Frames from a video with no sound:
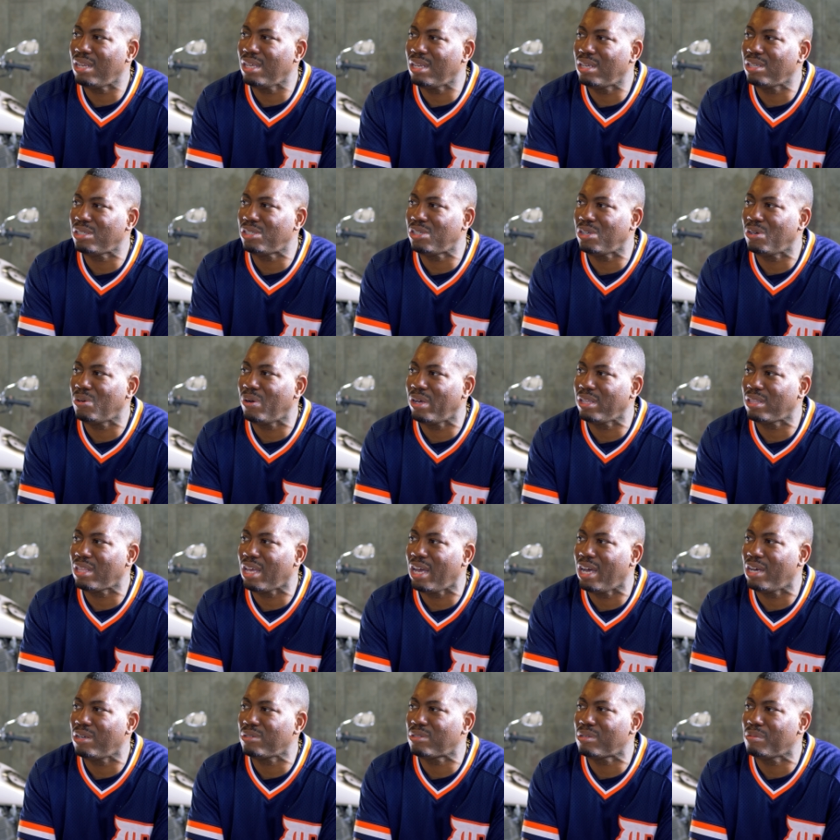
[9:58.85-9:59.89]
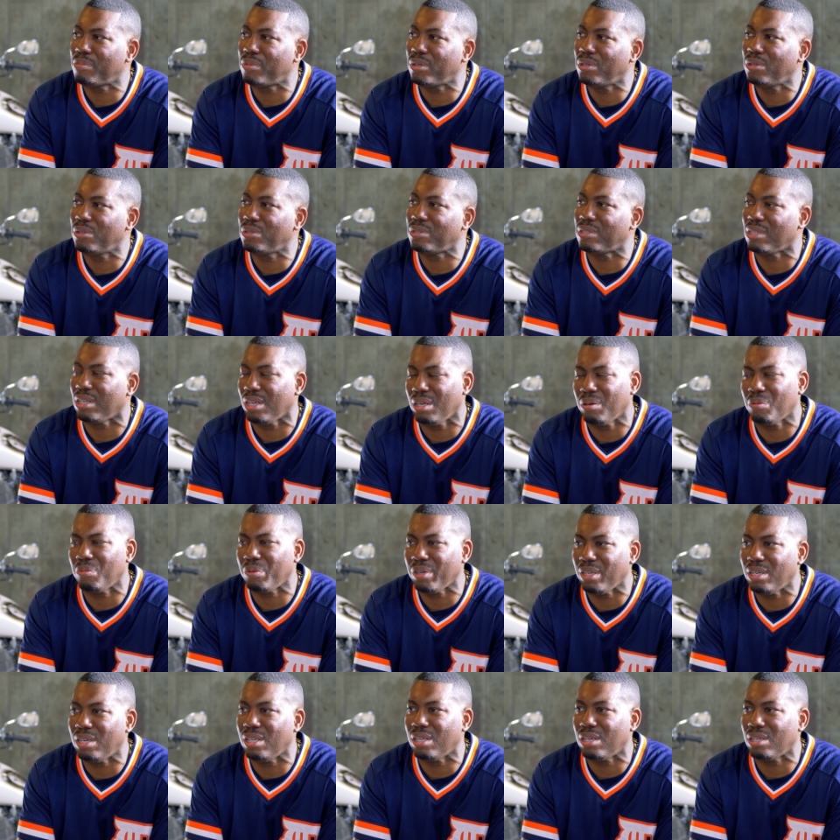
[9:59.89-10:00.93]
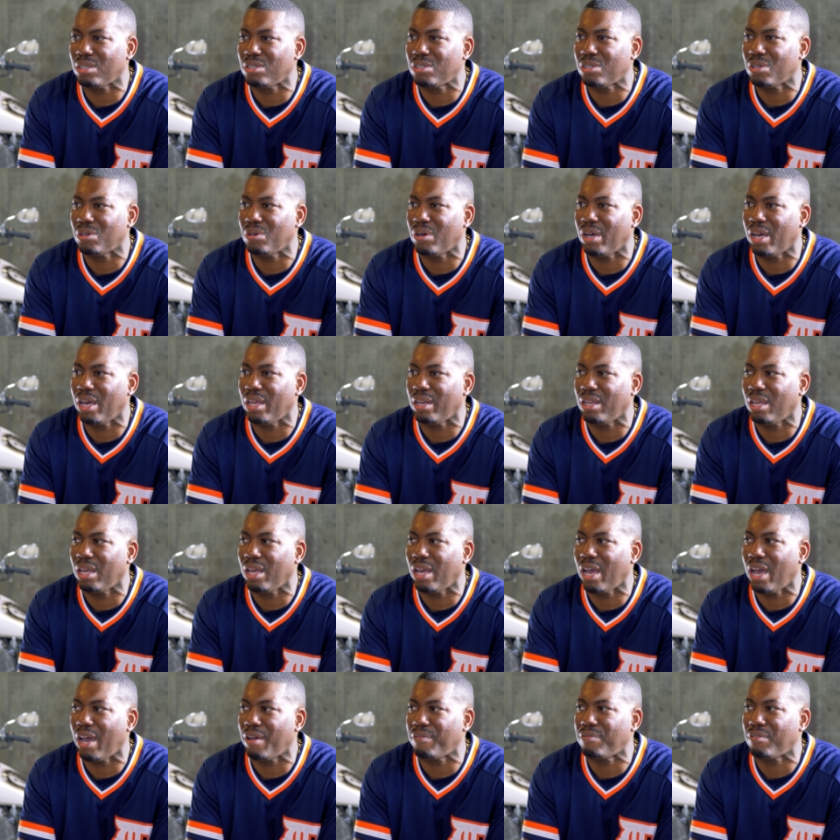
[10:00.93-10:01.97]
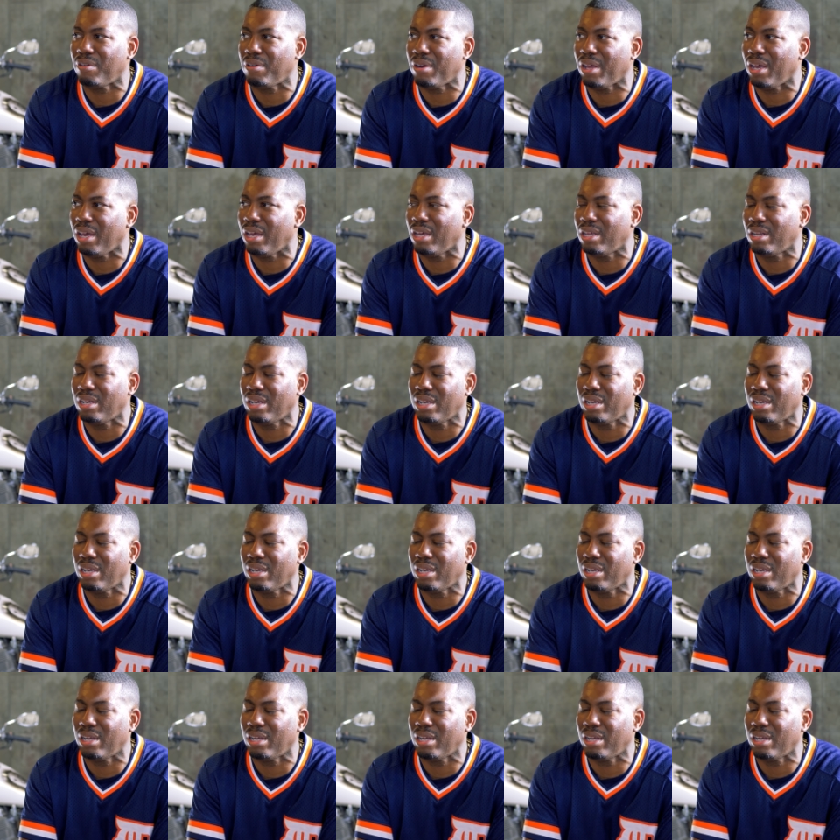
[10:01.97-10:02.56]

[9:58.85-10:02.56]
did a show at the House of Blues and then we did a show after that.